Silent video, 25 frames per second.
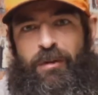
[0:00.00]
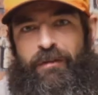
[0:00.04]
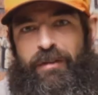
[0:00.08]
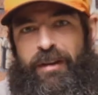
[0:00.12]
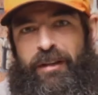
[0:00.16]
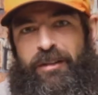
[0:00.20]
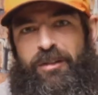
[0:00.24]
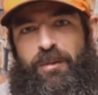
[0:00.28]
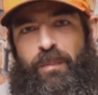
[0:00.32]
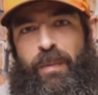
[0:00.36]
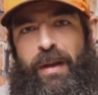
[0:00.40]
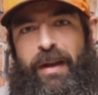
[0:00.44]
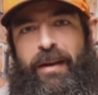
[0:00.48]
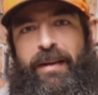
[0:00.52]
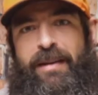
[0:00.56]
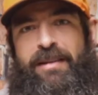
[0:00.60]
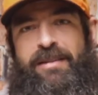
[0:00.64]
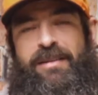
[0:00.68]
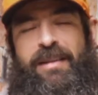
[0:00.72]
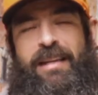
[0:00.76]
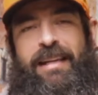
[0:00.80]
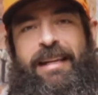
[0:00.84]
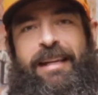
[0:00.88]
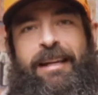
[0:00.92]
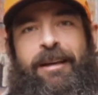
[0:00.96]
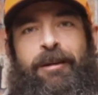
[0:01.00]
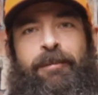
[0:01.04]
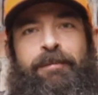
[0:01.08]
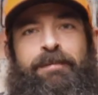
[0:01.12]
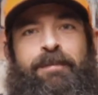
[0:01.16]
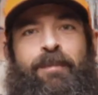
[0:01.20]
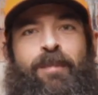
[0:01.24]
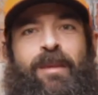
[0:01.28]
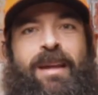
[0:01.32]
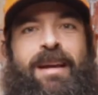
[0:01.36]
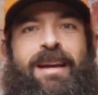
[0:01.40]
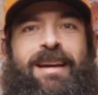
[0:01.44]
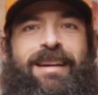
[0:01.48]
you have experienced in him.
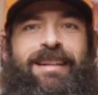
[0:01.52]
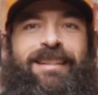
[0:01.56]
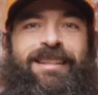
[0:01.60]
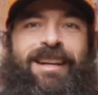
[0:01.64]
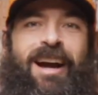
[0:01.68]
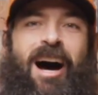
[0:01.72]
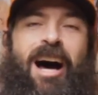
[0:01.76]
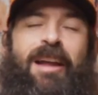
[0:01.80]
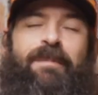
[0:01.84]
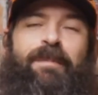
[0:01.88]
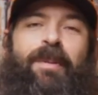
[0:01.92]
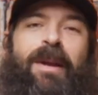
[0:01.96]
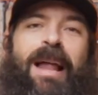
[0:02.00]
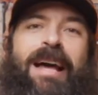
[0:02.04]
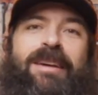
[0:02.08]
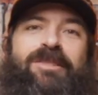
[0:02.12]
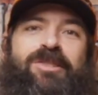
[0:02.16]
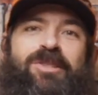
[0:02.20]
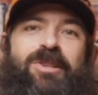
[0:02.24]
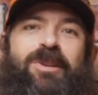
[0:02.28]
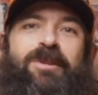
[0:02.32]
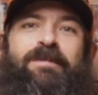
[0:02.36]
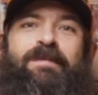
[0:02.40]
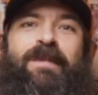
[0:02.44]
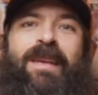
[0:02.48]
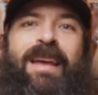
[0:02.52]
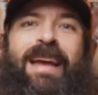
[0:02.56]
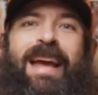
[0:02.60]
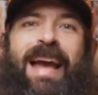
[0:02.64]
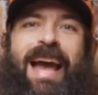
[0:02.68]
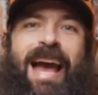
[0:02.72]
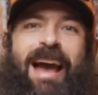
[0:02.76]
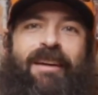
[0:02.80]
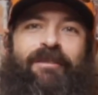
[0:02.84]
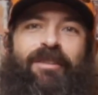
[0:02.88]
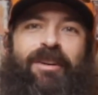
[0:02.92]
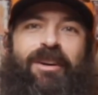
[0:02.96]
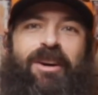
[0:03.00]
God bless you.
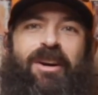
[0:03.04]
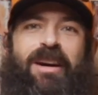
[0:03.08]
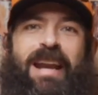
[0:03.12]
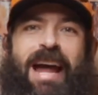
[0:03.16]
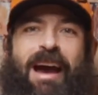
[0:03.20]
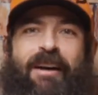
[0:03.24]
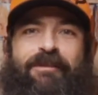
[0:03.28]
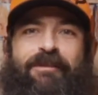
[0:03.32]
Have a good